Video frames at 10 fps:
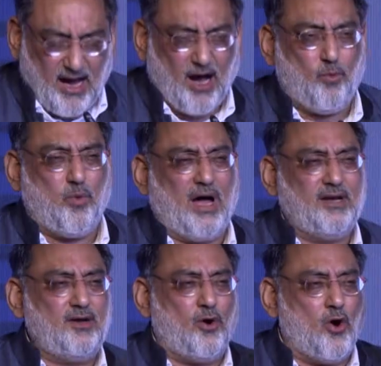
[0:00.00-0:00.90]
a
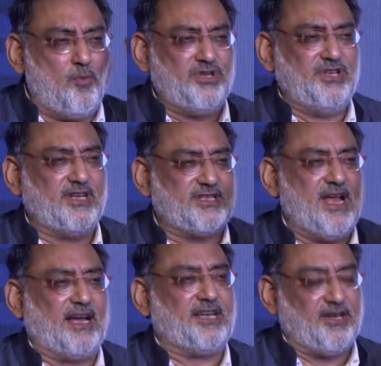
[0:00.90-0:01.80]
one homogeneous
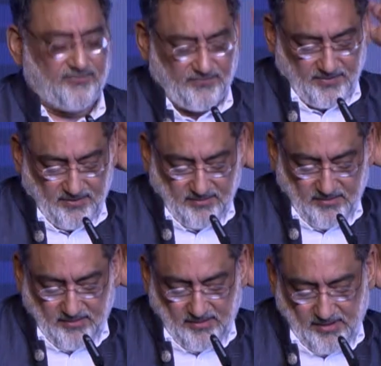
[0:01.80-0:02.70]
narrative.
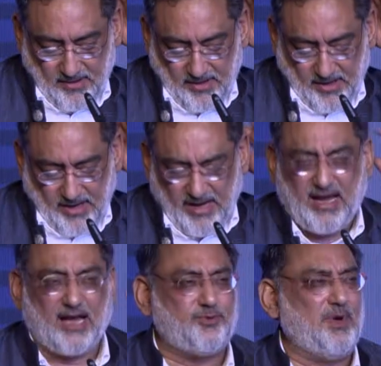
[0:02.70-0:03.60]
It
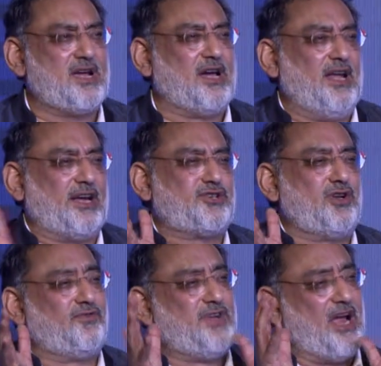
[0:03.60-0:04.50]
has to be a collection
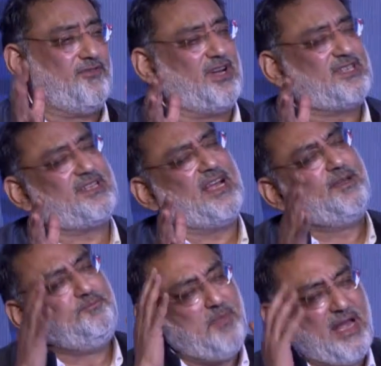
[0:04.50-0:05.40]
of diverse and,
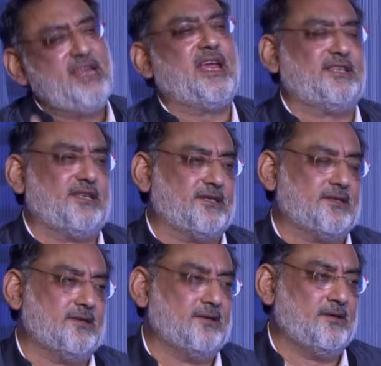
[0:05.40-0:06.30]
in many
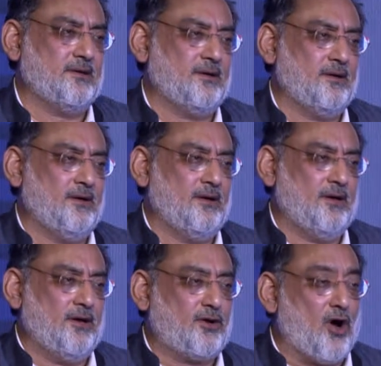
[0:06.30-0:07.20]
cases,
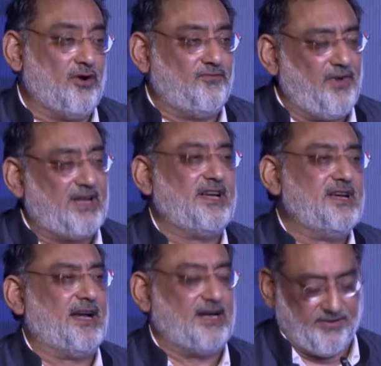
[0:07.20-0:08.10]
conflicting
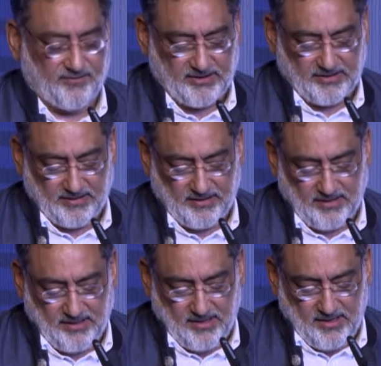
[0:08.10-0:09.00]
narratives.
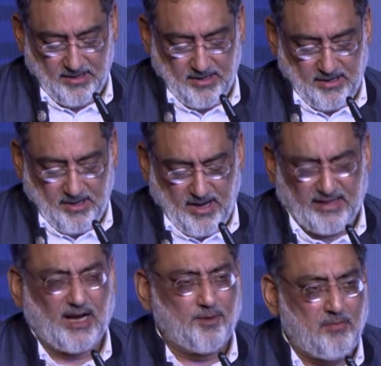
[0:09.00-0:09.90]

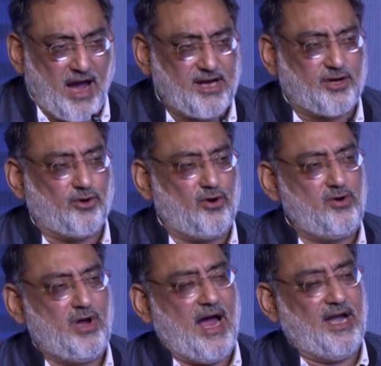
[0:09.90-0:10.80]
There are
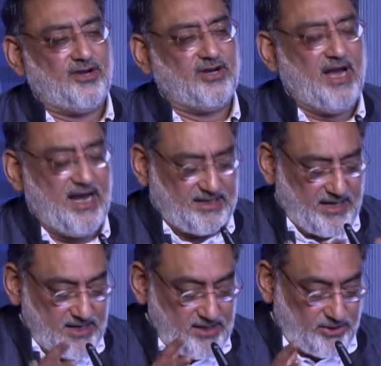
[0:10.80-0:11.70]
micro and
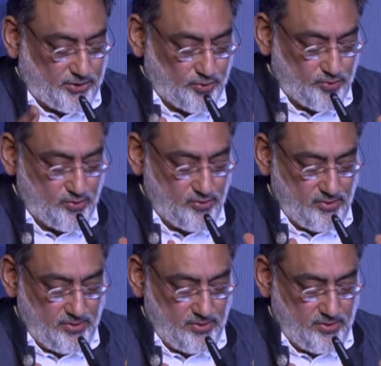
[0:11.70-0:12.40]
relating to